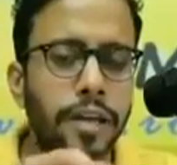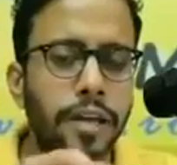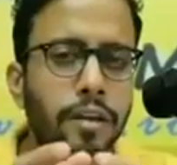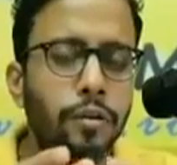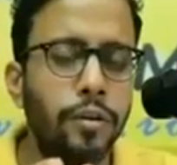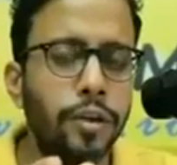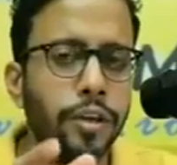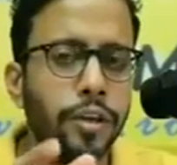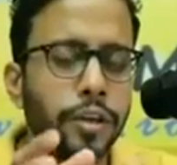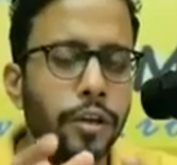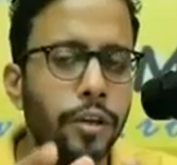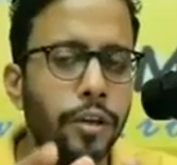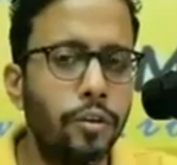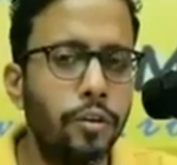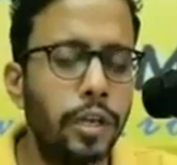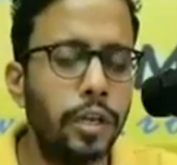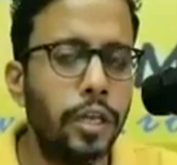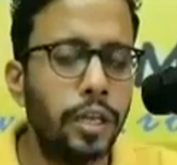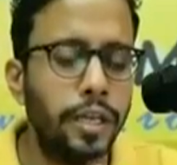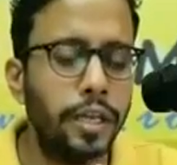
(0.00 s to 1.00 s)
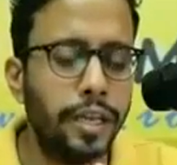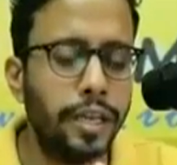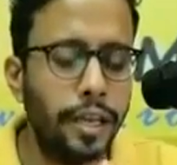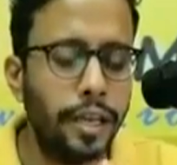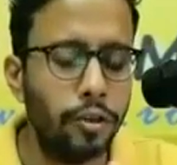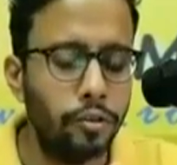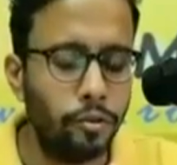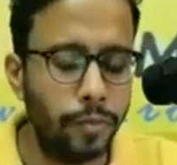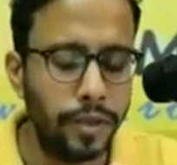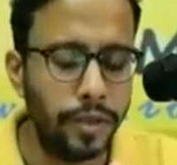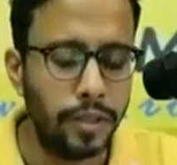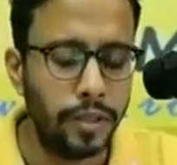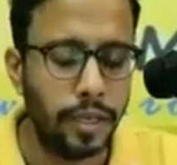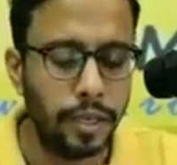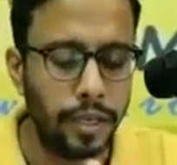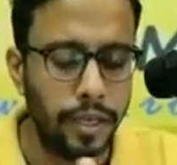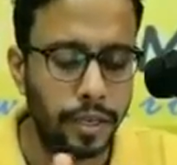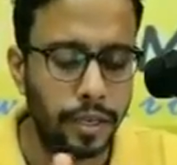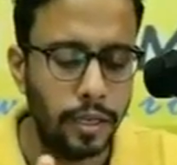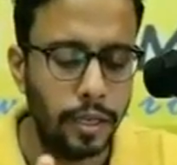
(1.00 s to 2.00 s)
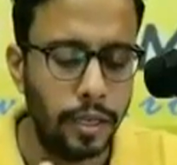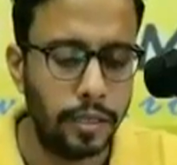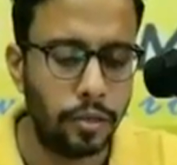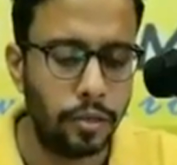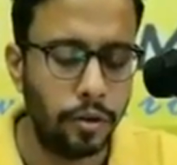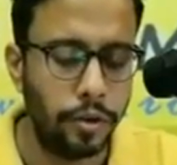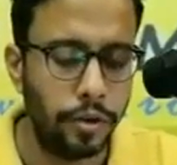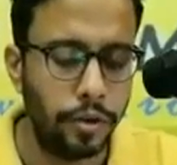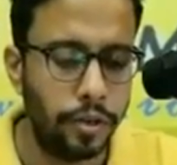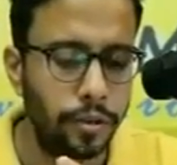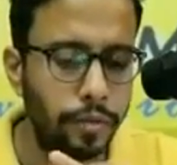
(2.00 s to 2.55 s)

couldn't hear you clearly. Can you repeat that again, Hillel? Sorry.